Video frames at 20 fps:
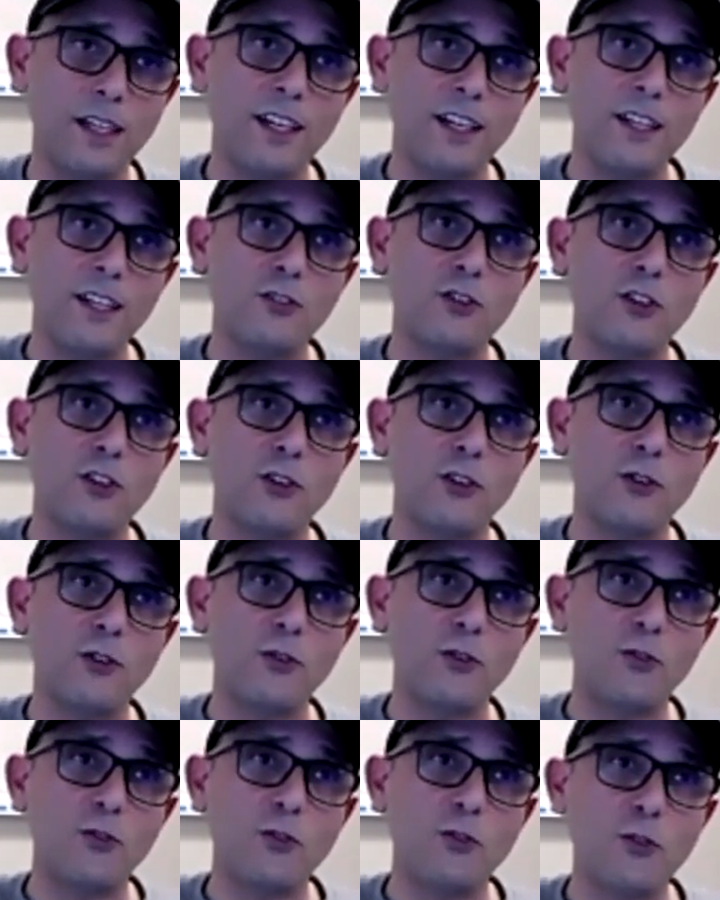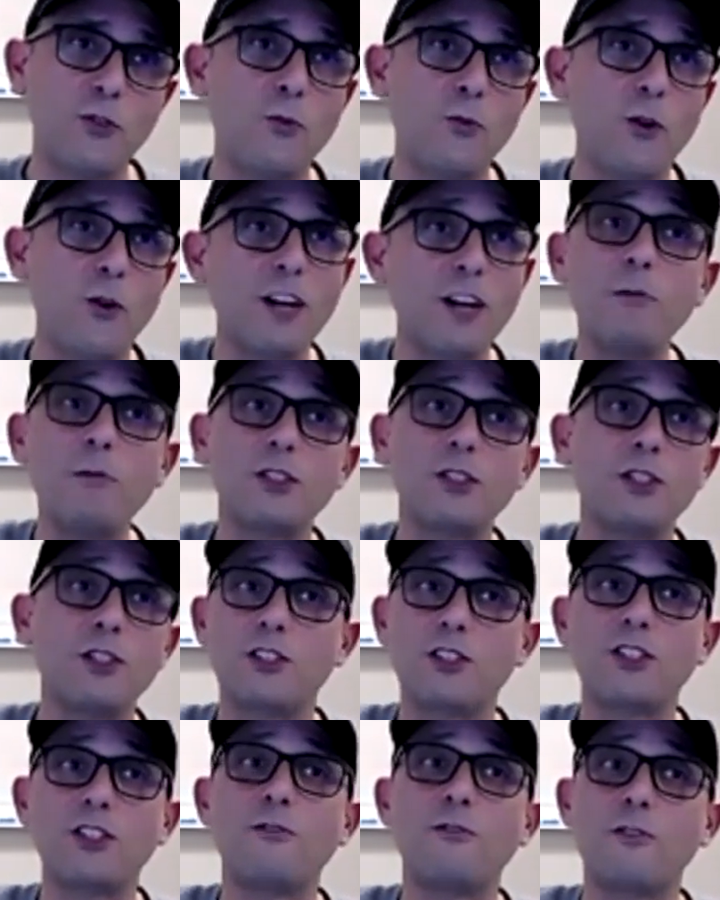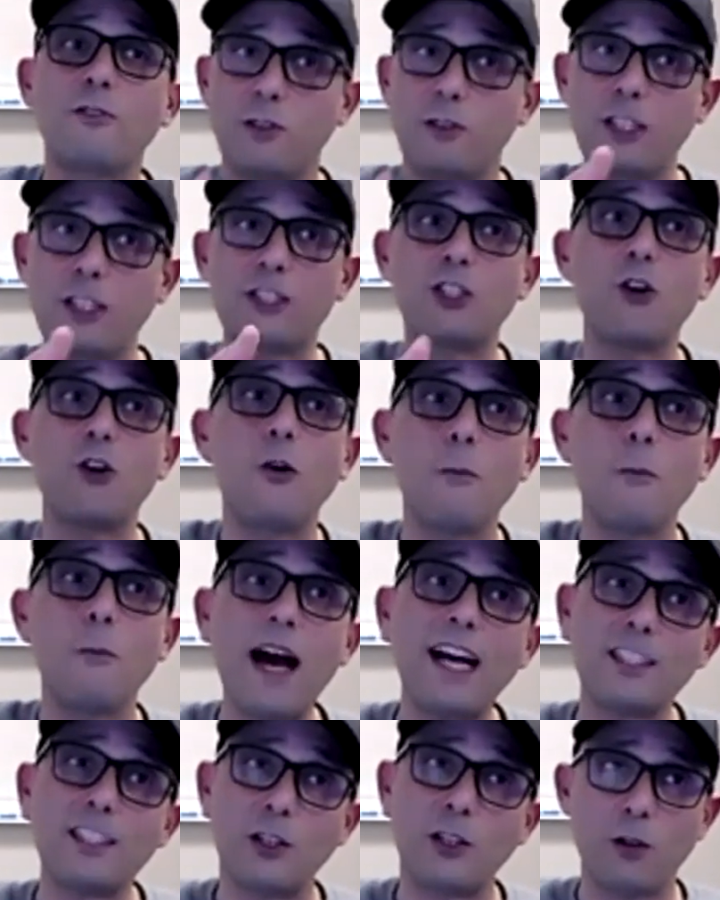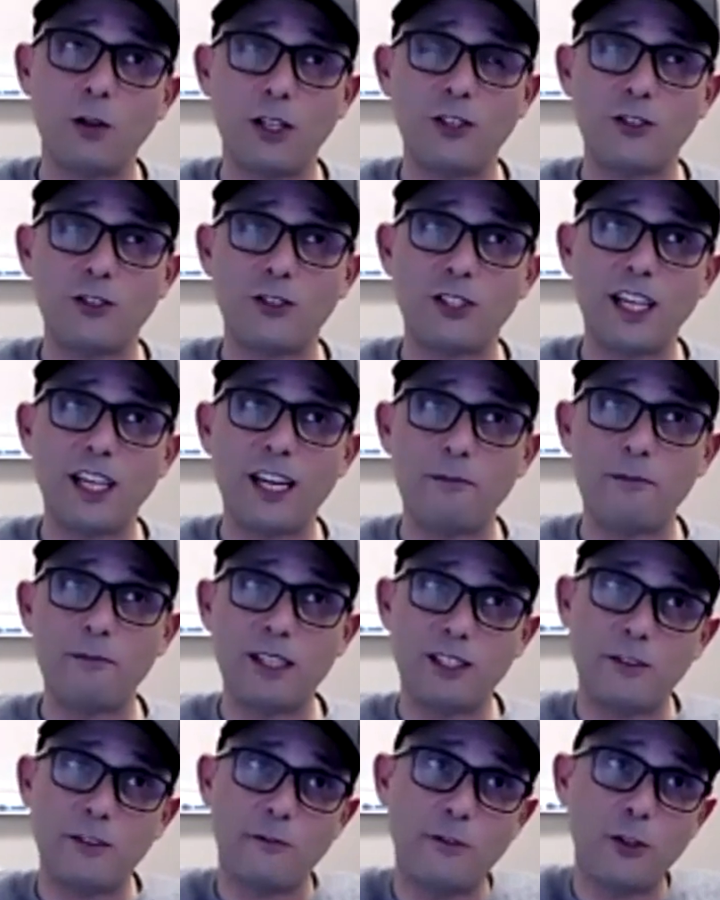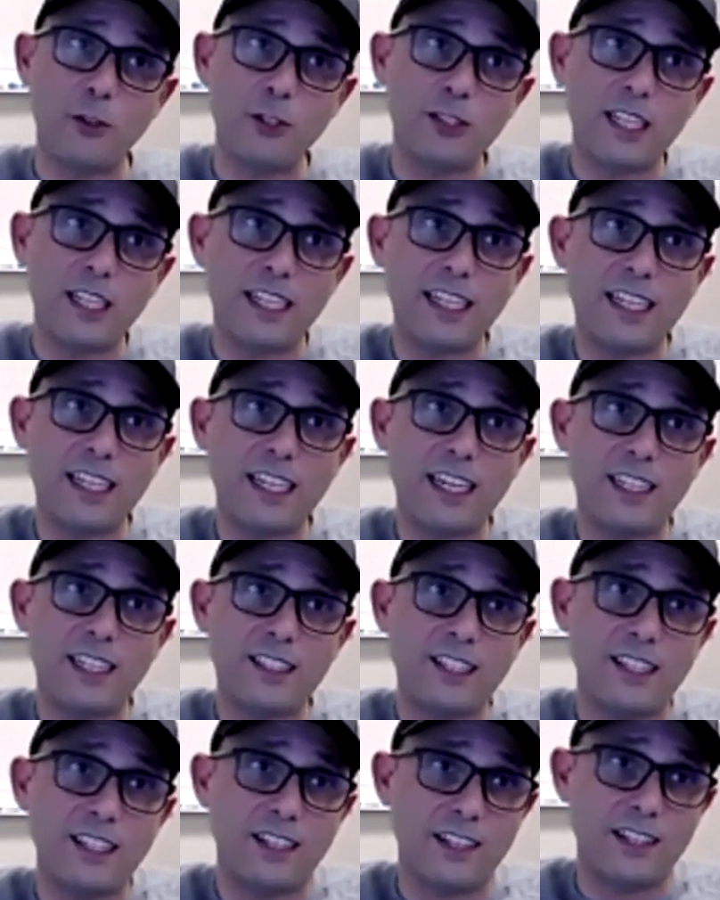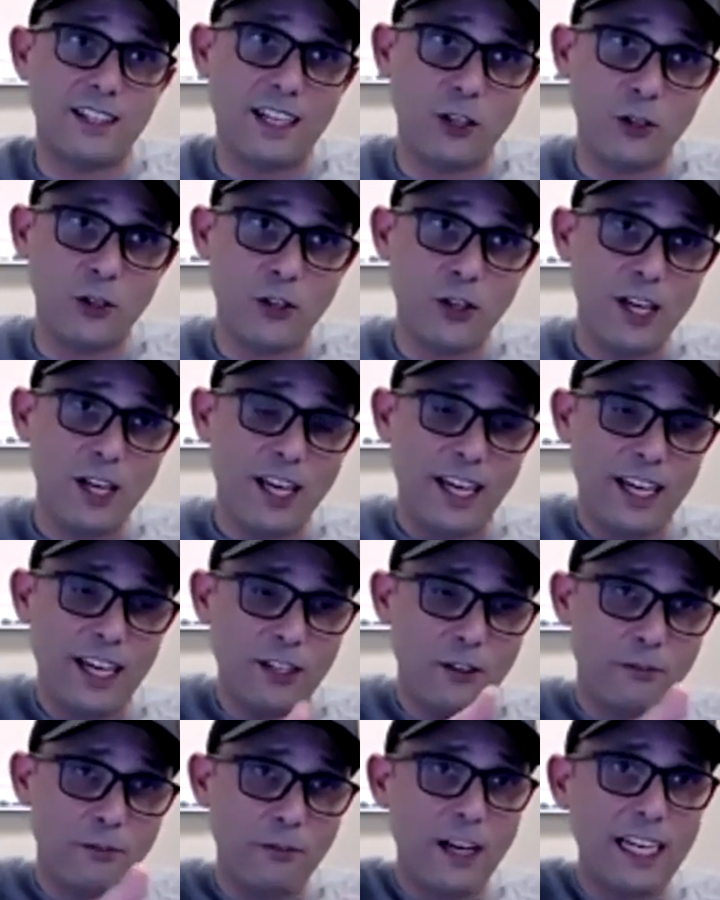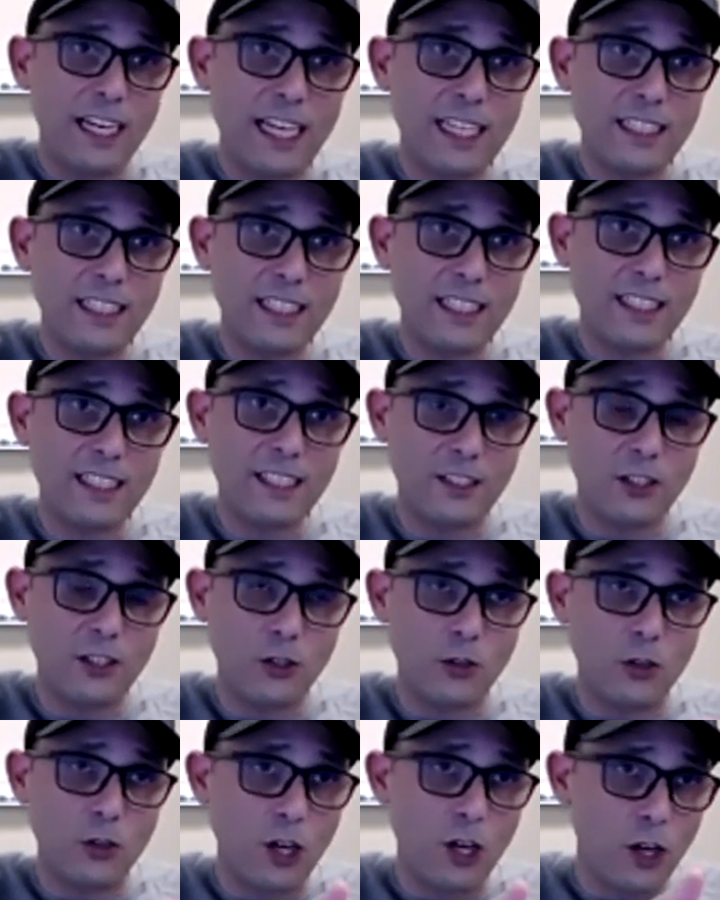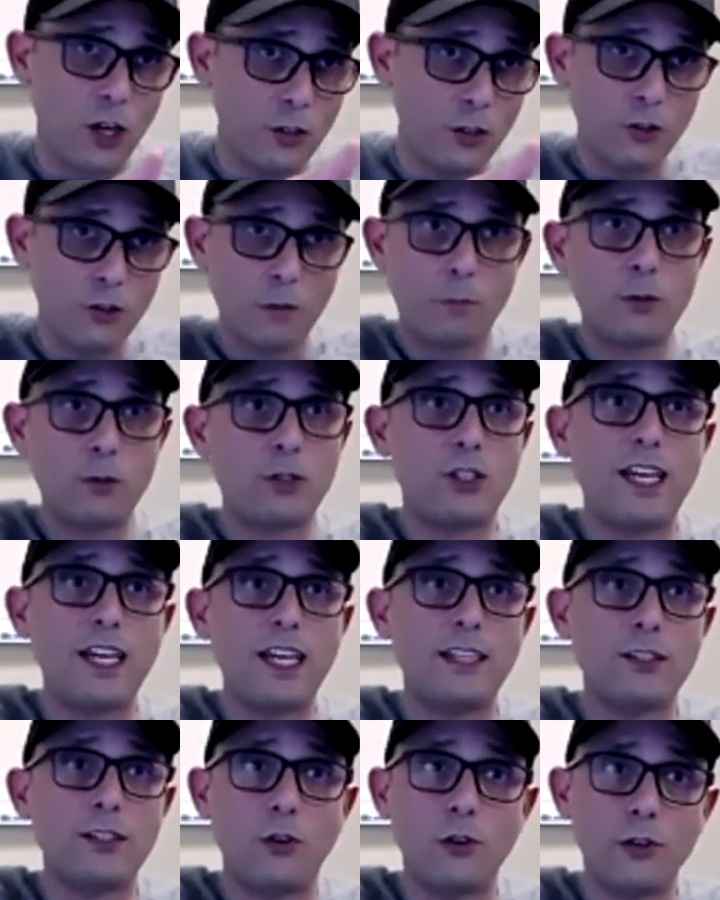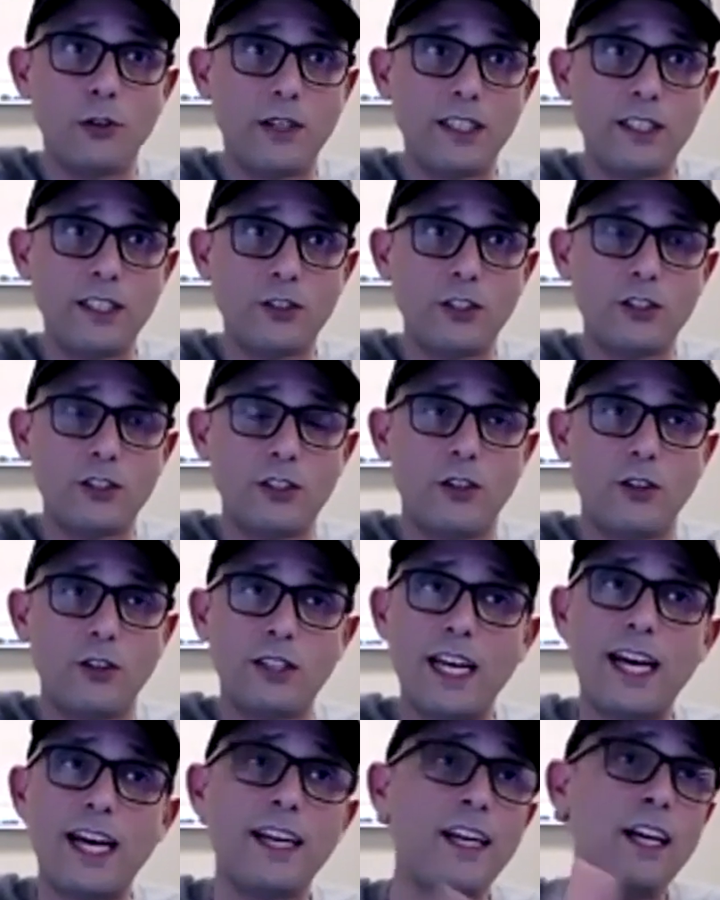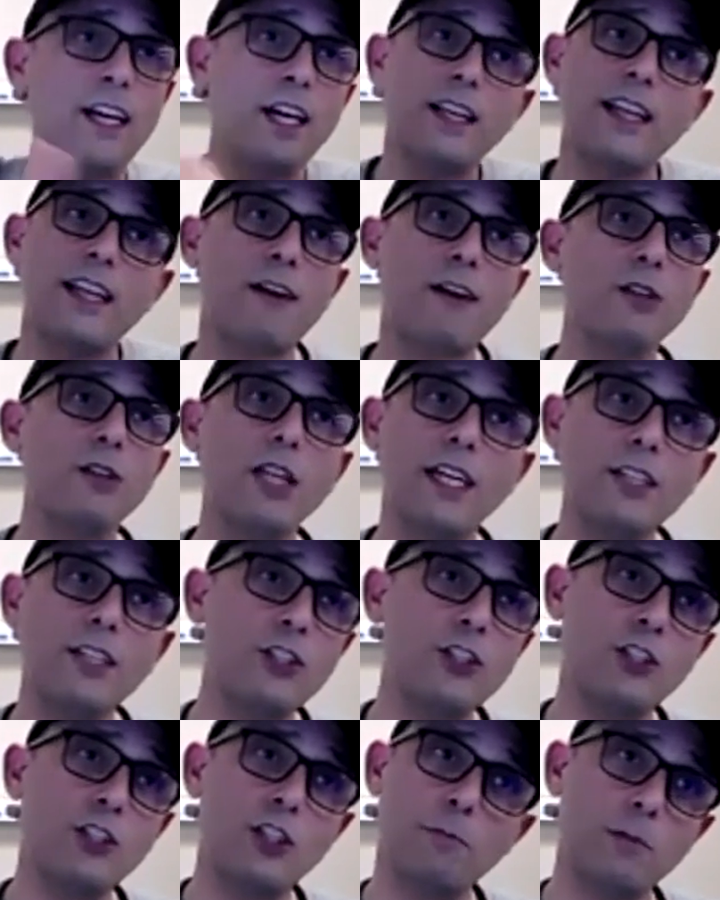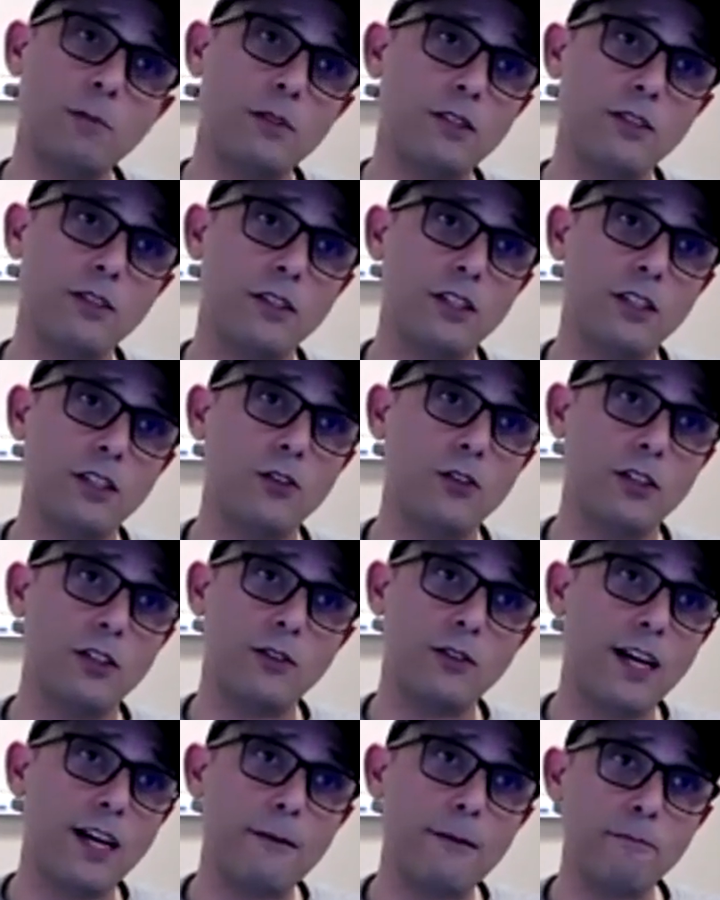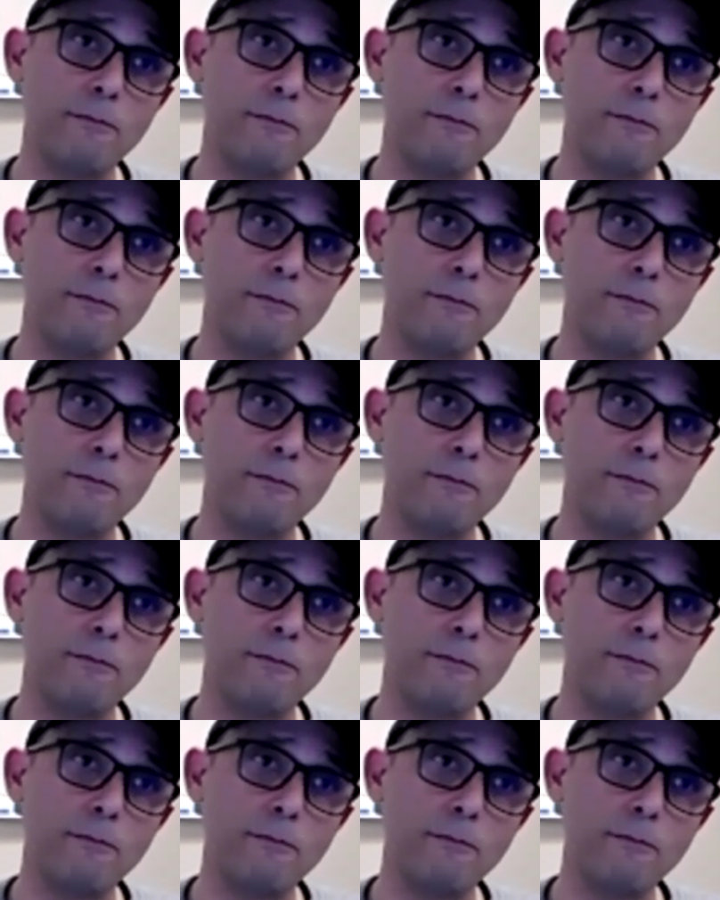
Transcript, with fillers: Right. So one of them is going to suffer. And it's going back to what you're saying, because if you're dedicated to your health and your finances and you're 100%, all your energy is going that, that relationship is going to go to crap.